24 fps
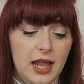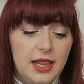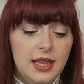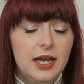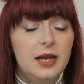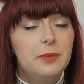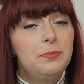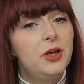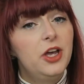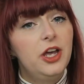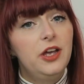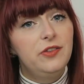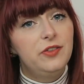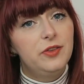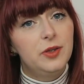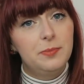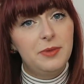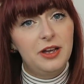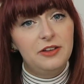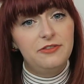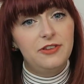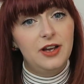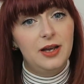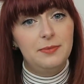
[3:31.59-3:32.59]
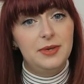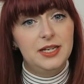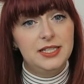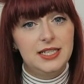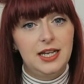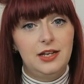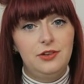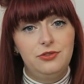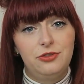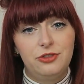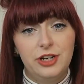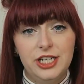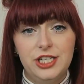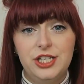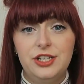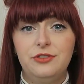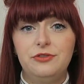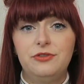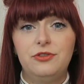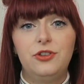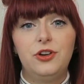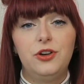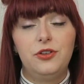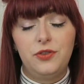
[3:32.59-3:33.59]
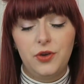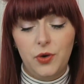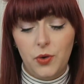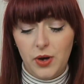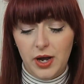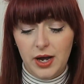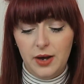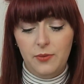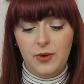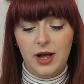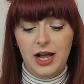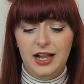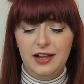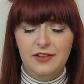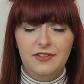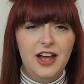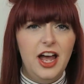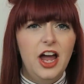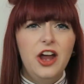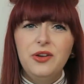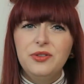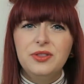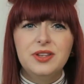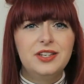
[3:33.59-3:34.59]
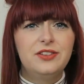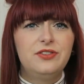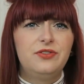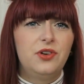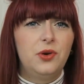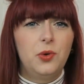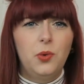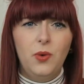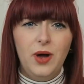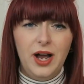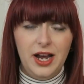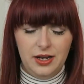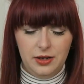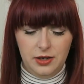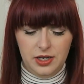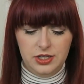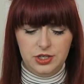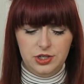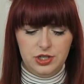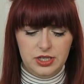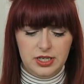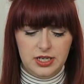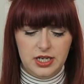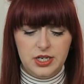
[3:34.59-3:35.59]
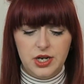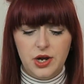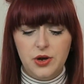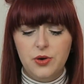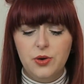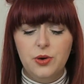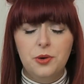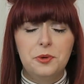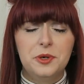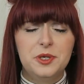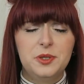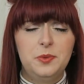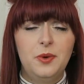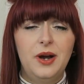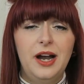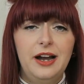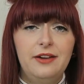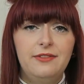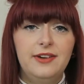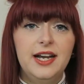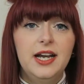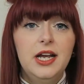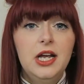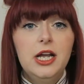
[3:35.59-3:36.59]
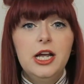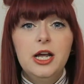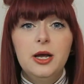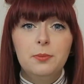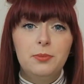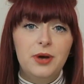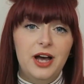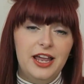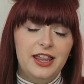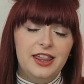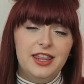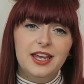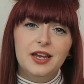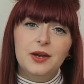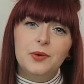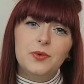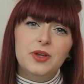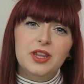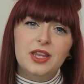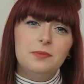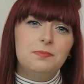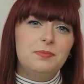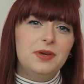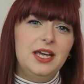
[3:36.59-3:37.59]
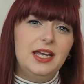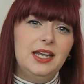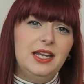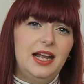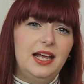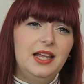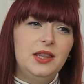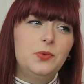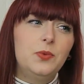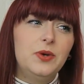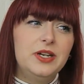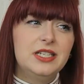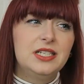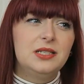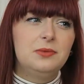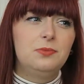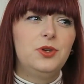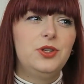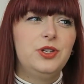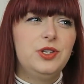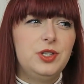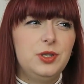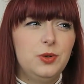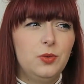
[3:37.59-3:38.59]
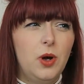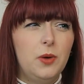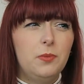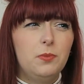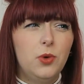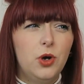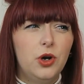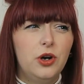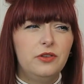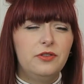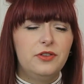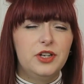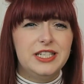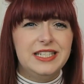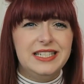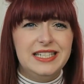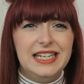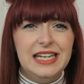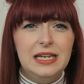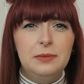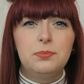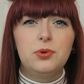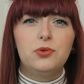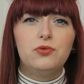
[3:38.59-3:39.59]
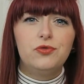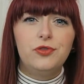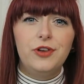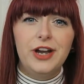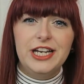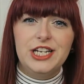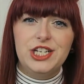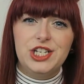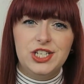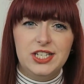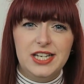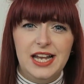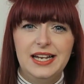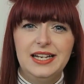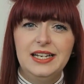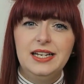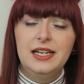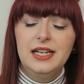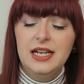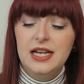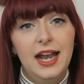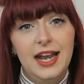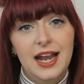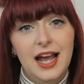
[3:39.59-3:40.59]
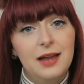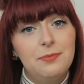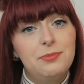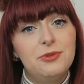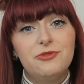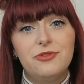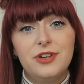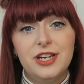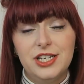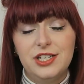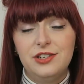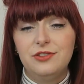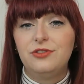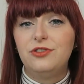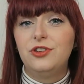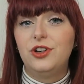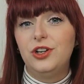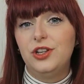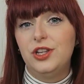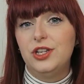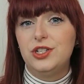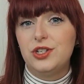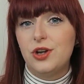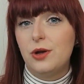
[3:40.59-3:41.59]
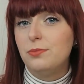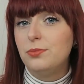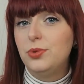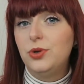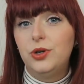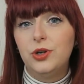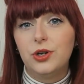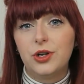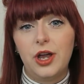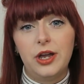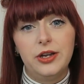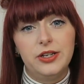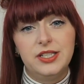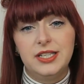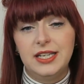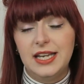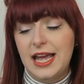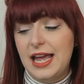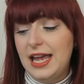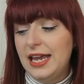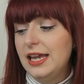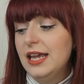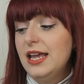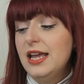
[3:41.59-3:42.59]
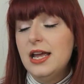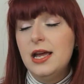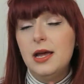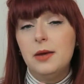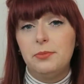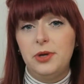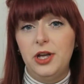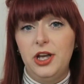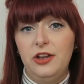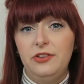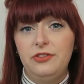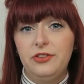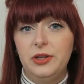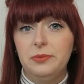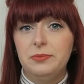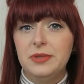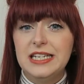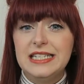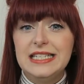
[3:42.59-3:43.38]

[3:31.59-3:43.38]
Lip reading: And then a perfume I found myself reaching for quite a while. I've owned this for a while, it's just I don't always wear it. But I think with it being like the winter months, you want more of a deep, rich scent. And I've been reaching for the Jean Paul Gaultier perfume.